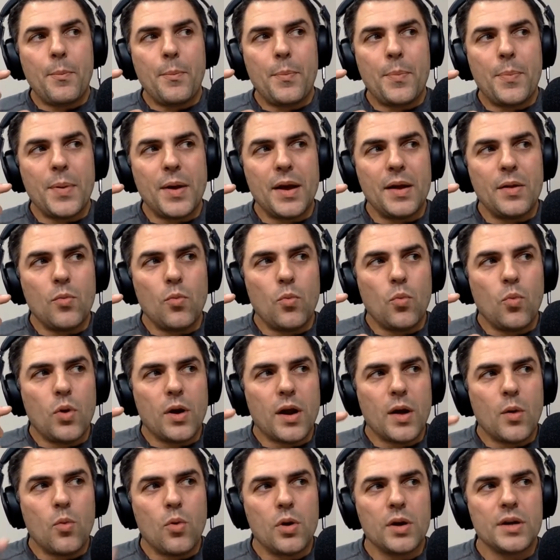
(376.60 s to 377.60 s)
But what I
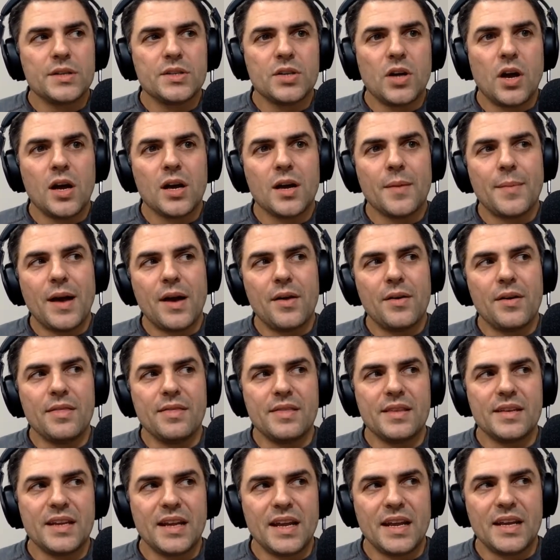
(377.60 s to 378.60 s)
want to talk about in
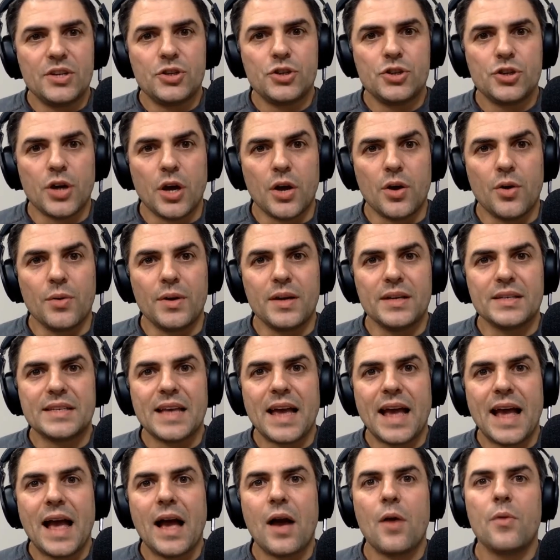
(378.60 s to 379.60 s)
today's show is
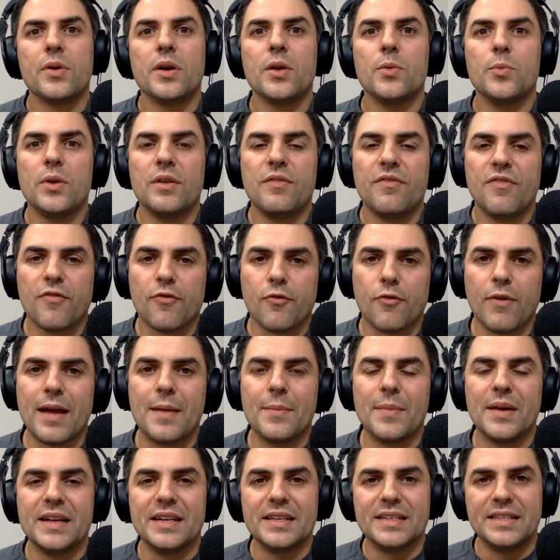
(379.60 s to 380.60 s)
how can we frame
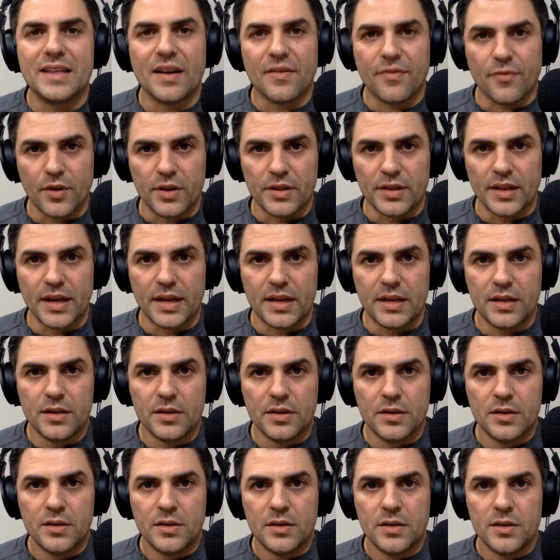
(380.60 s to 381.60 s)
it differently?
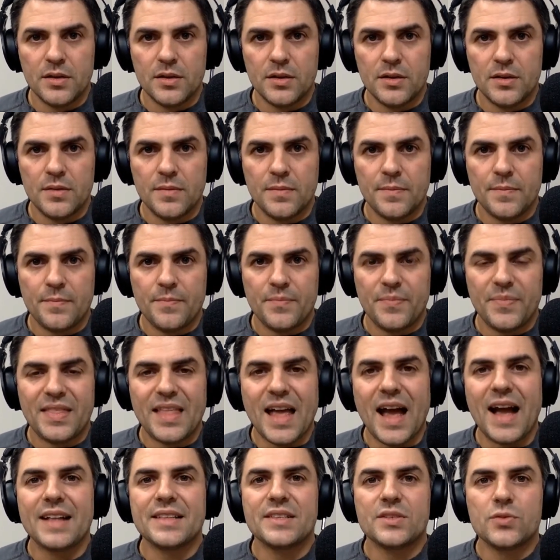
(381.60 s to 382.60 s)

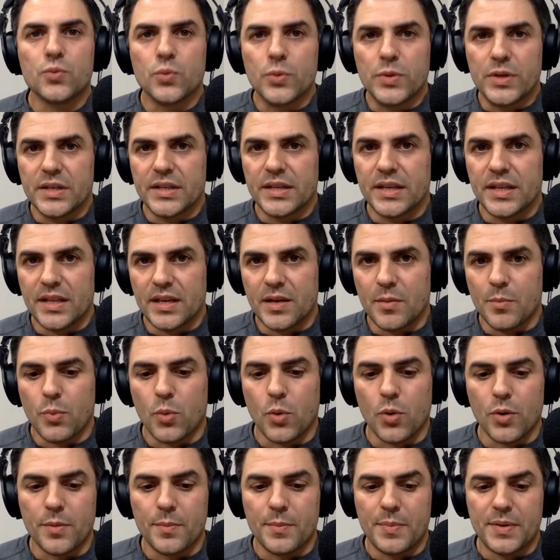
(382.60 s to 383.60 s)
That's really the
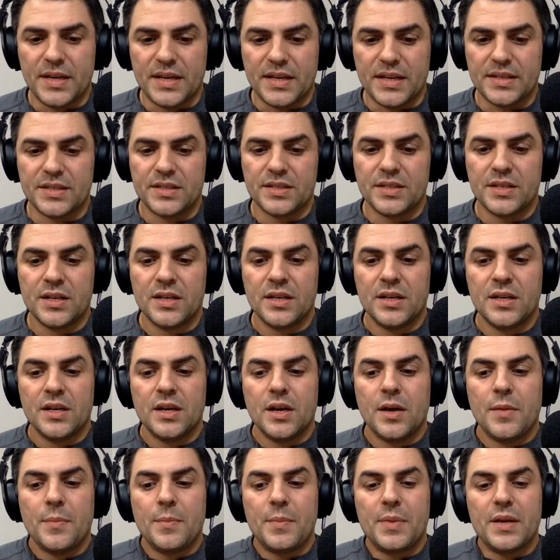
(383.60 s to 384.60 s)
important piece
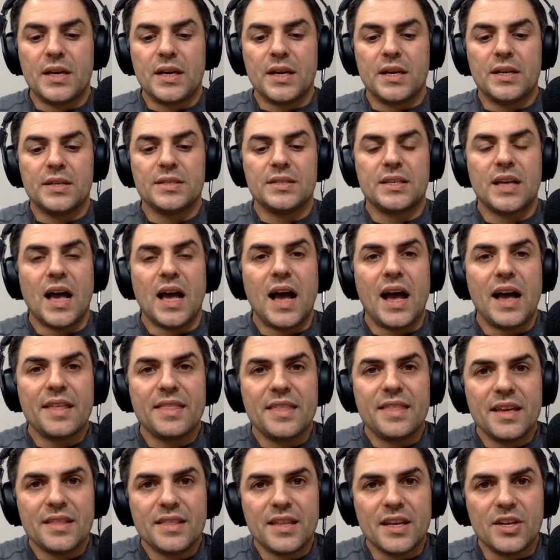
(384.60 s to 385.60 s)
because I
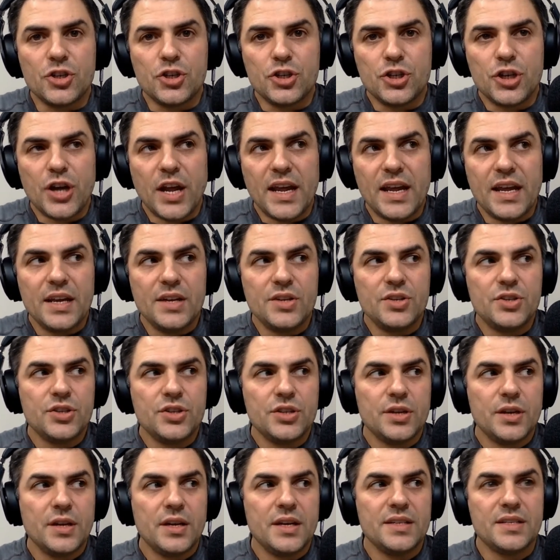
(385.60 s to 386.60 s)
think that change
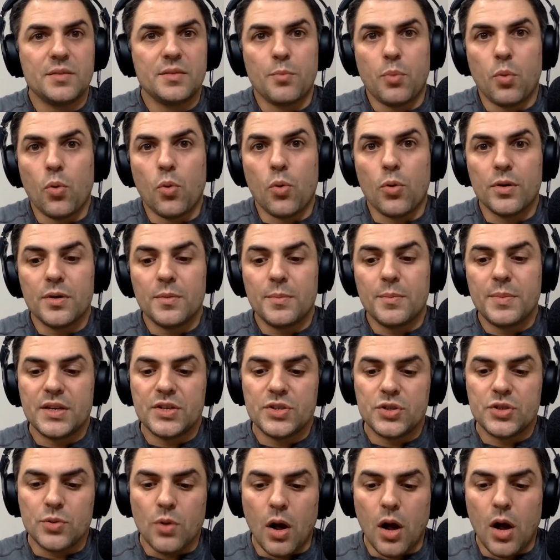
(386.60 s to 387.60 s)
is important because
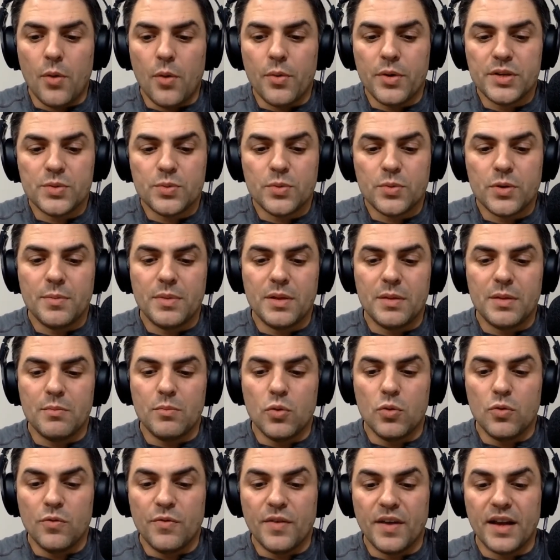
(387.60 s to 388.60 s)
you always want to be
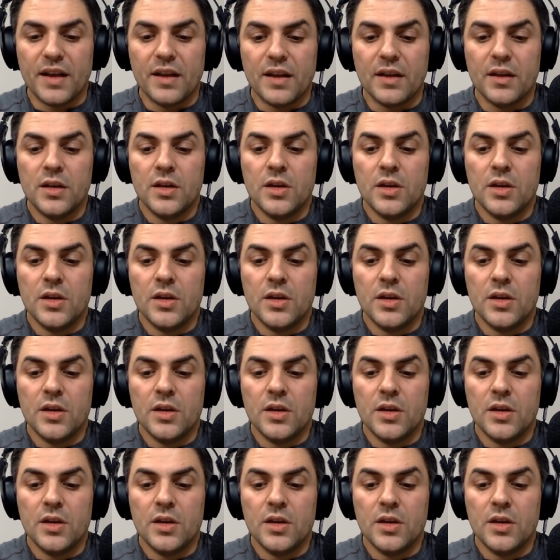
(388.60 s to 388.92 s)
moving